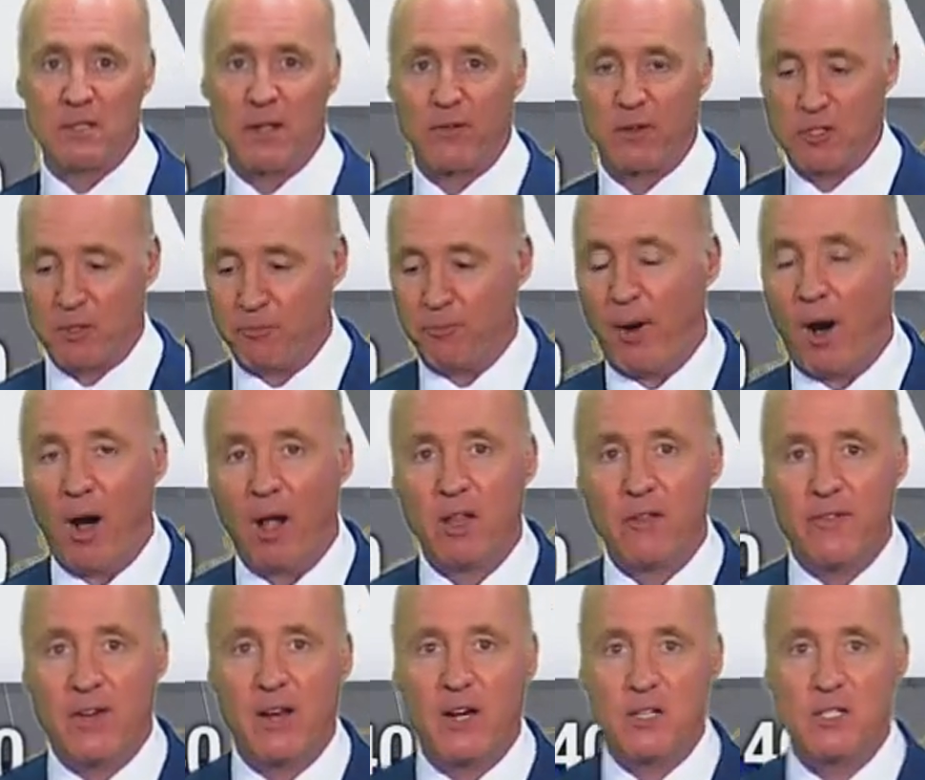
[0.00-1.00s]
Now, there's a ball
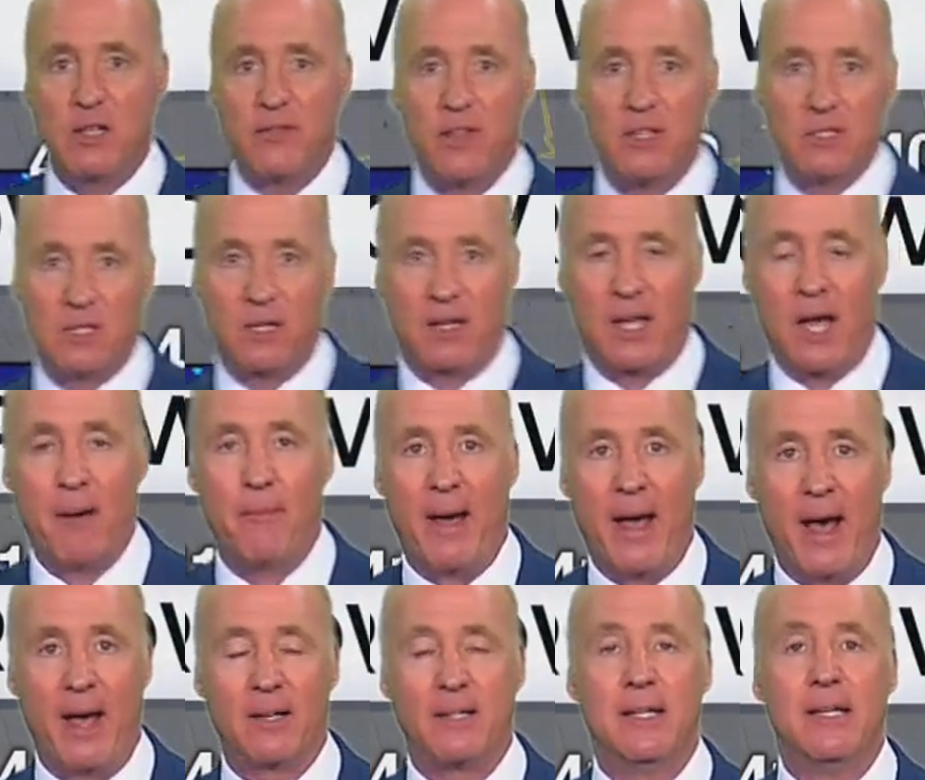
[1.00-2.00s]
of energy that's going to come
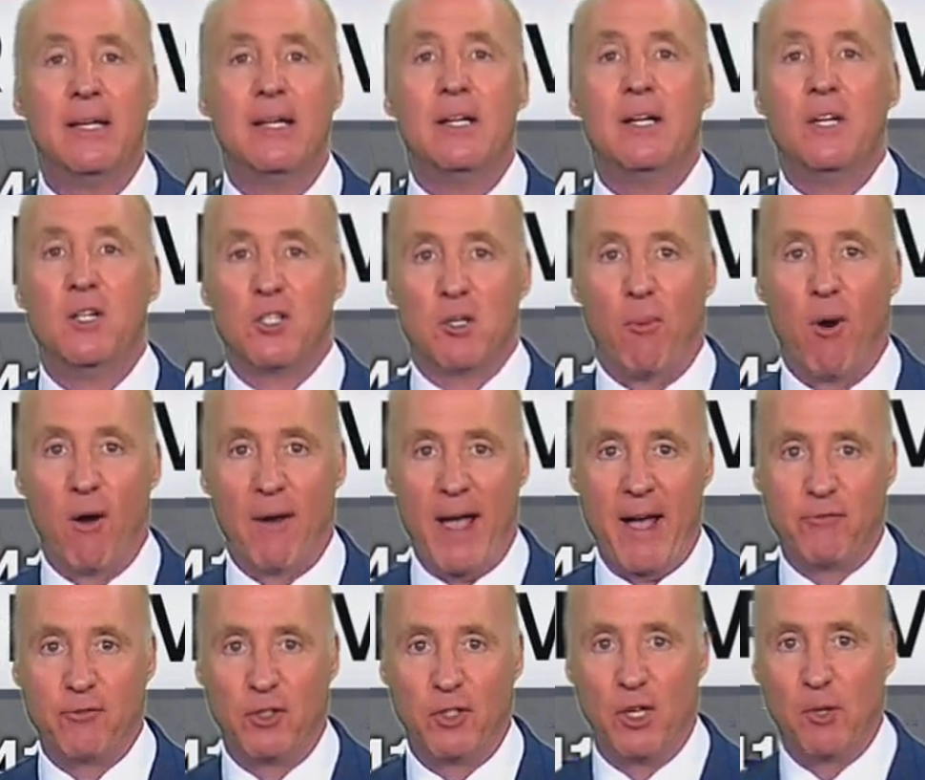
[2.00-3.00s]
out tomorrow
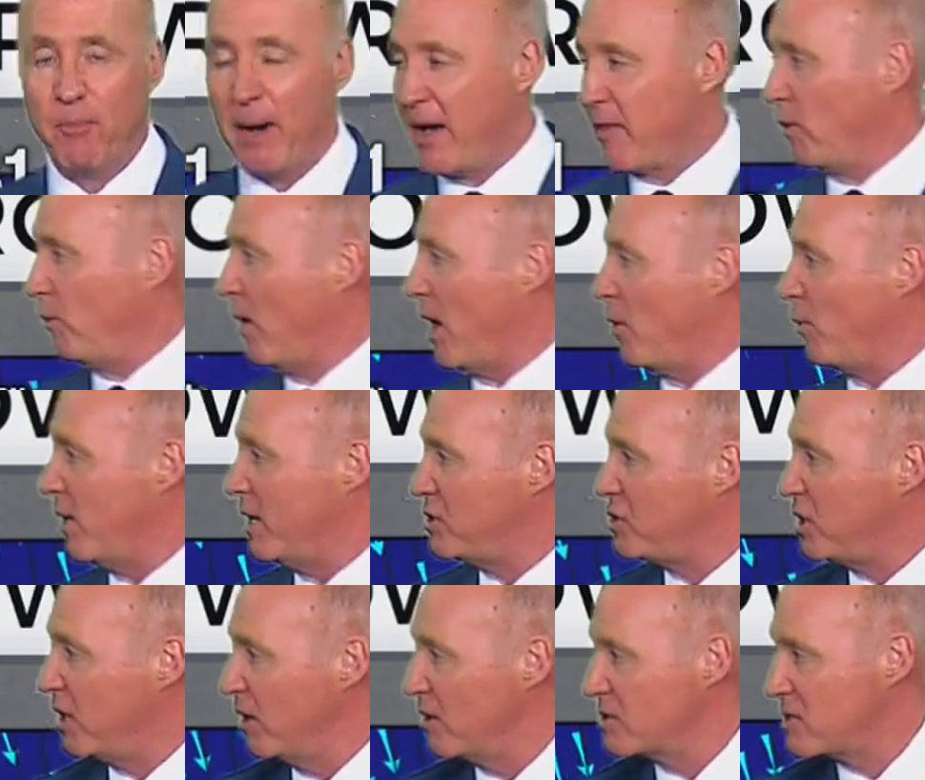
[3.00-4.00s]
afternoon. By the way, wind
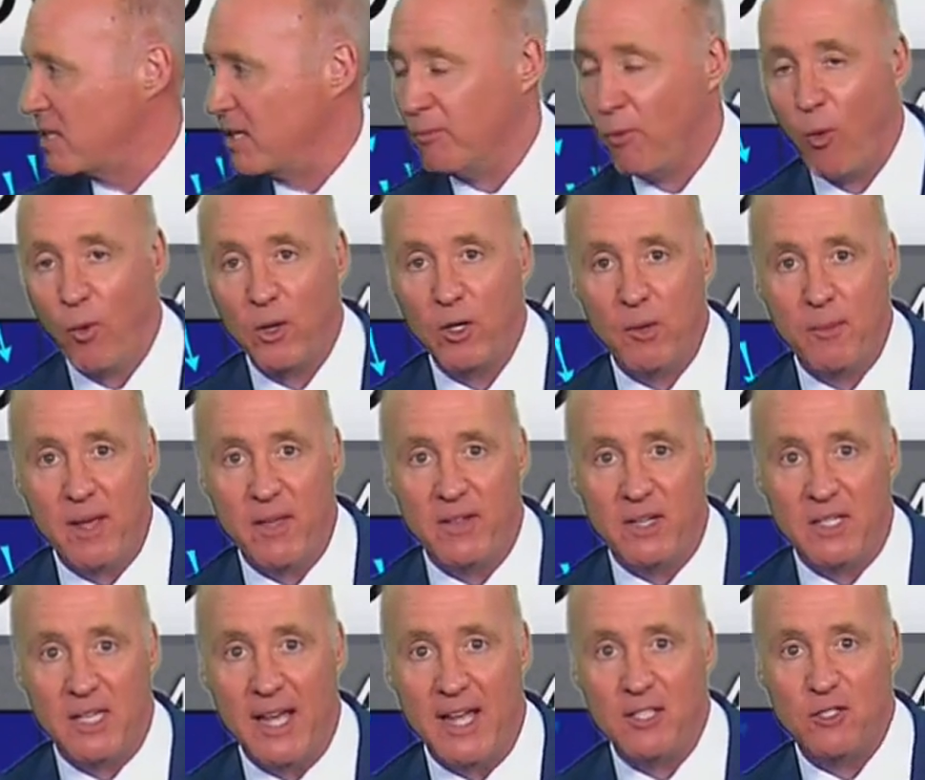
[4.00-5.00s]
chills in the morning will be in the
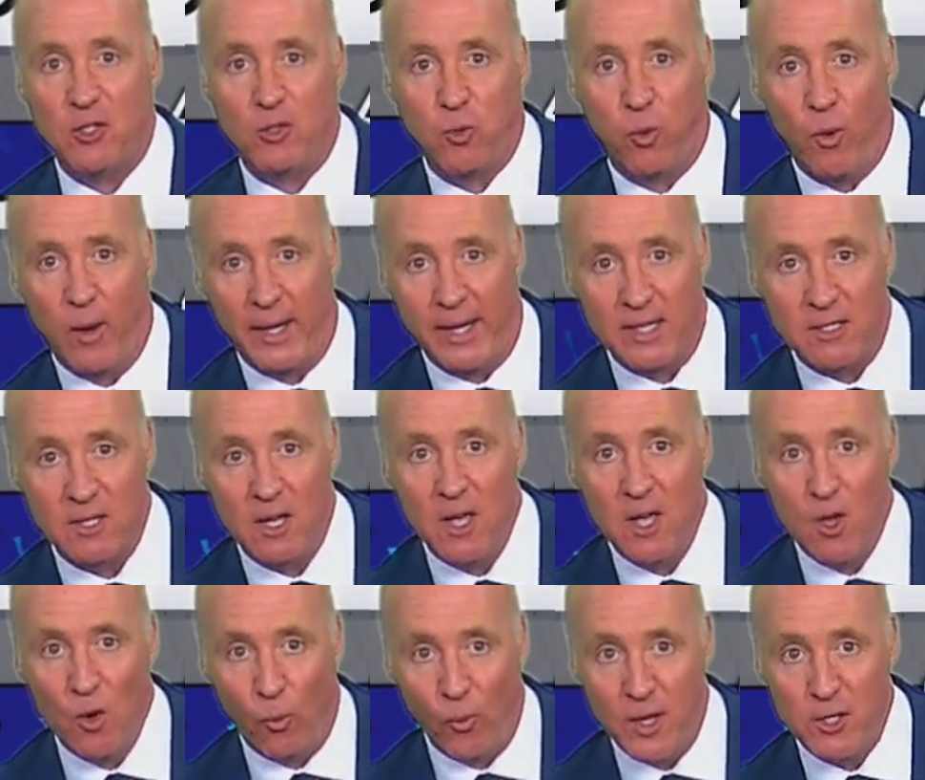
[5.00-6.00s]
teens and 20s.
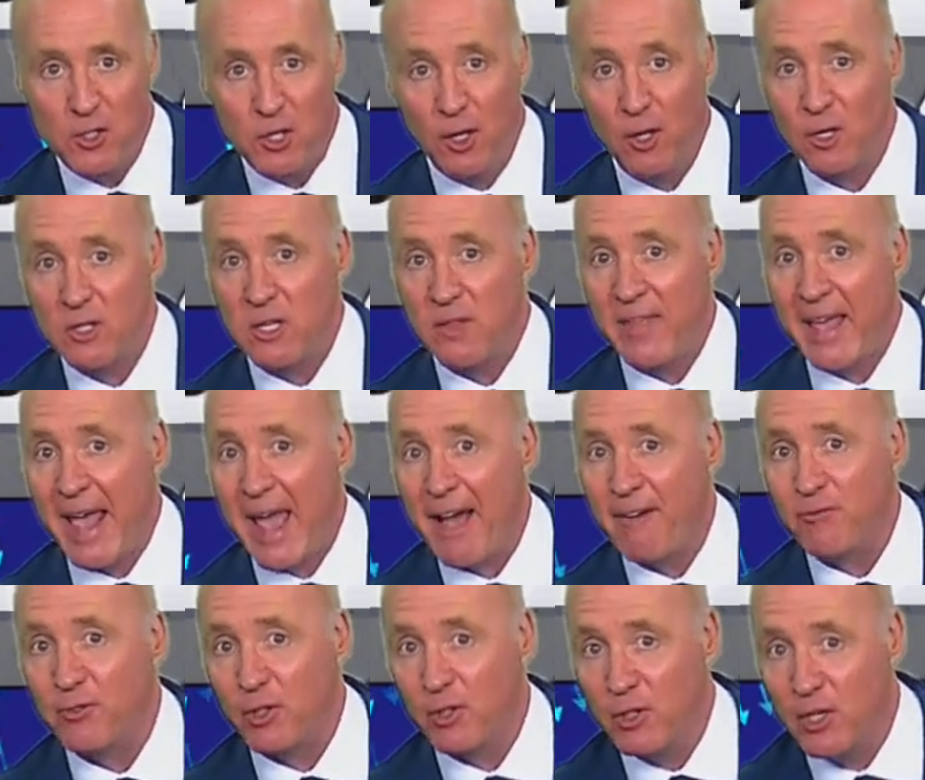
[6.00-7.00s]
Wind chills in the
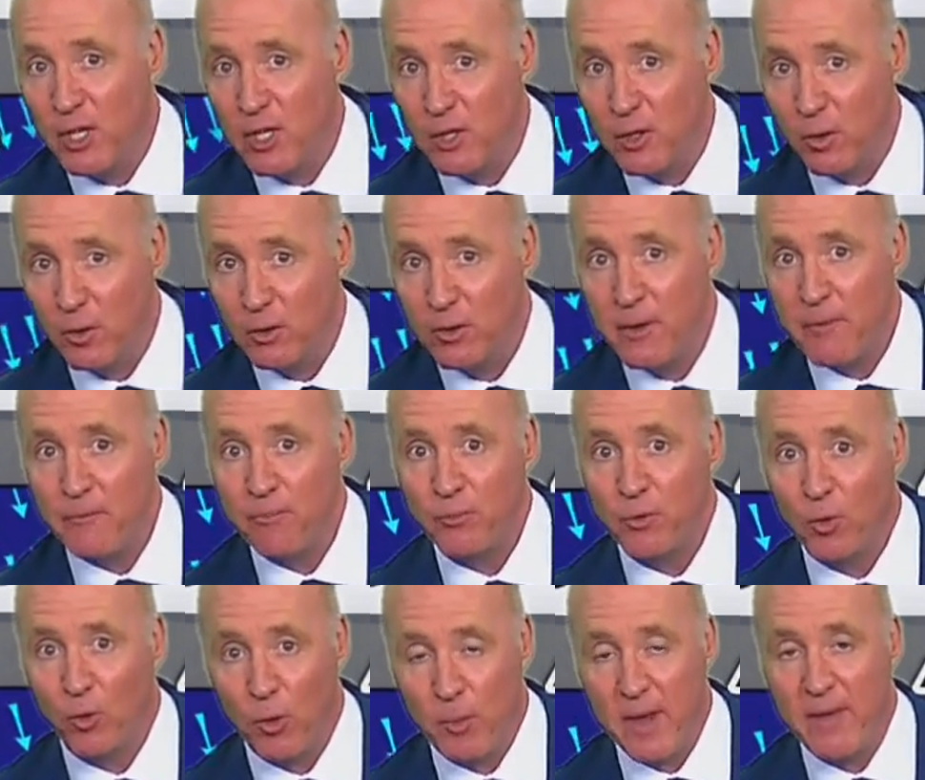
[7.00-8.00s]
afternoon
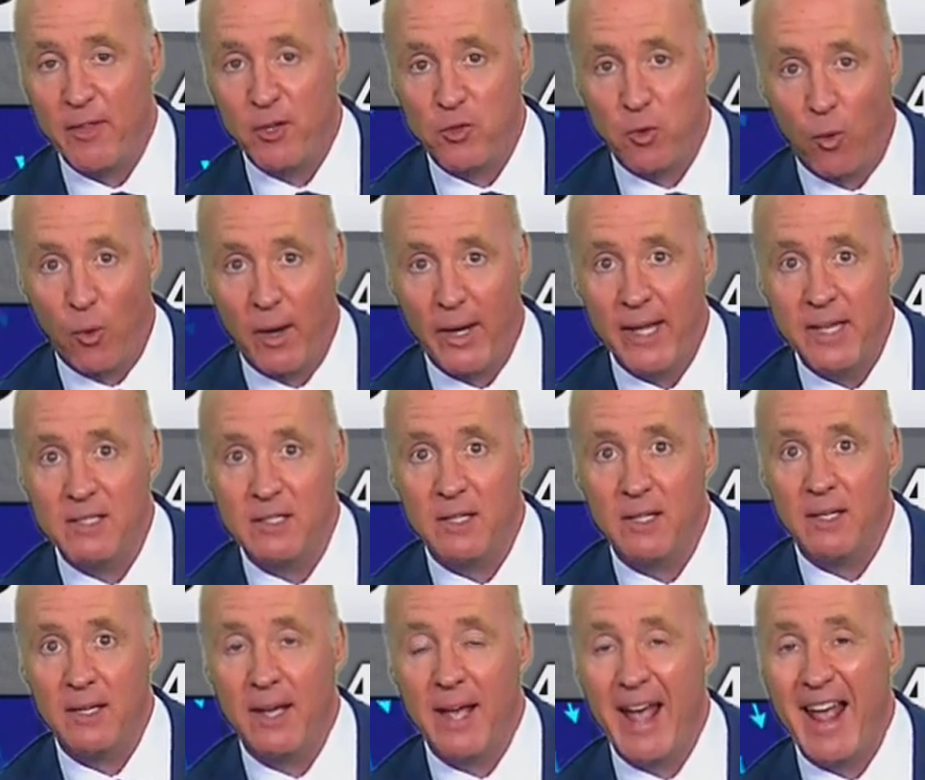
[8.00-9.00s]
will be in the 20s
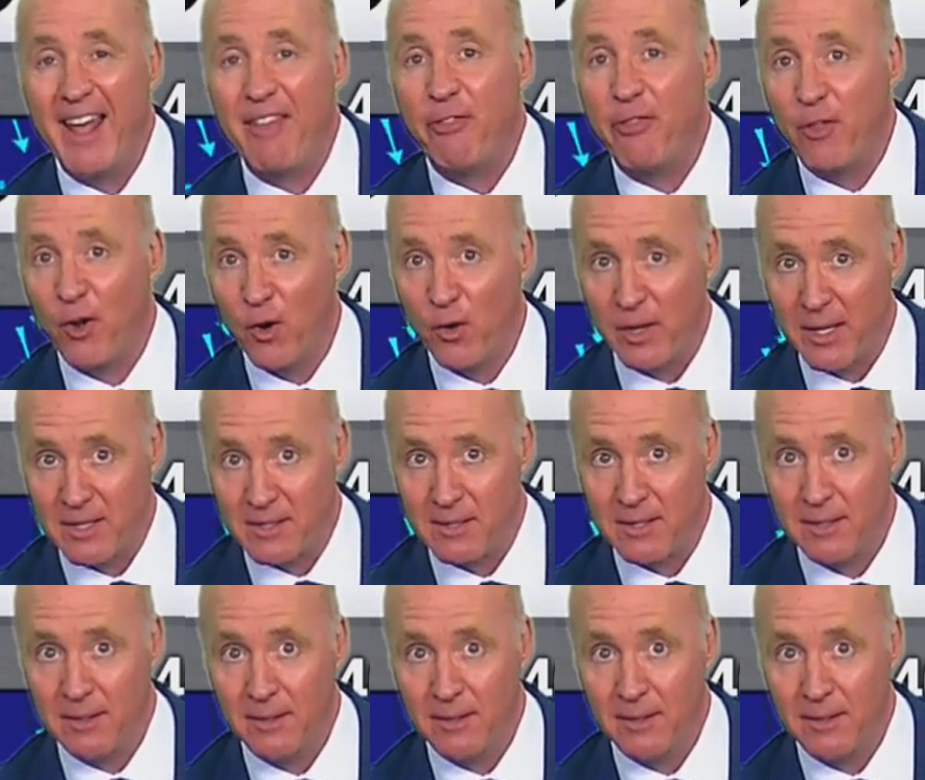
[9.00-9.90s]
and 30s.